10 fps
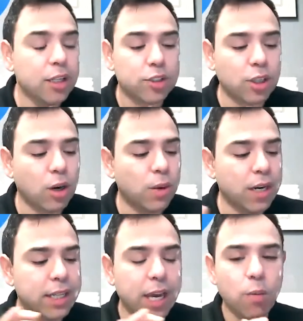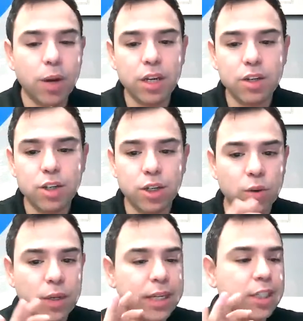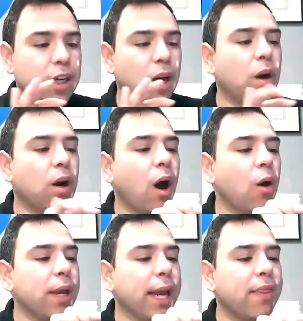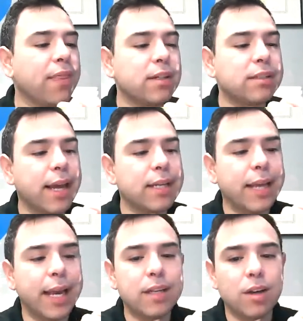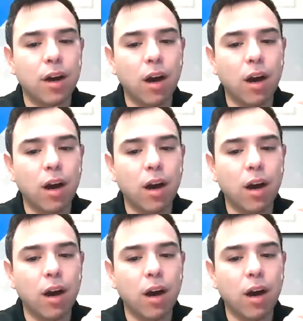So then what you do is you go, oh yeah, there's that $10